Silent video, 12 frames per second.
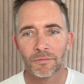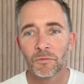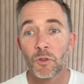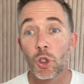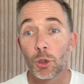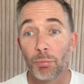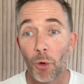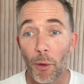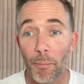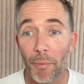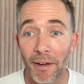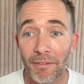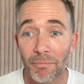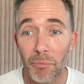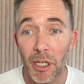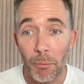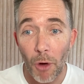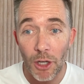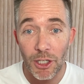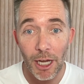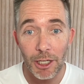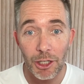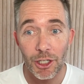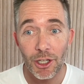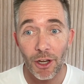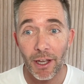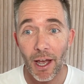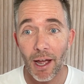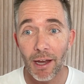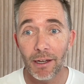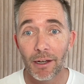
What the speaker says: It's a good point, Ben. Minimisation's okay.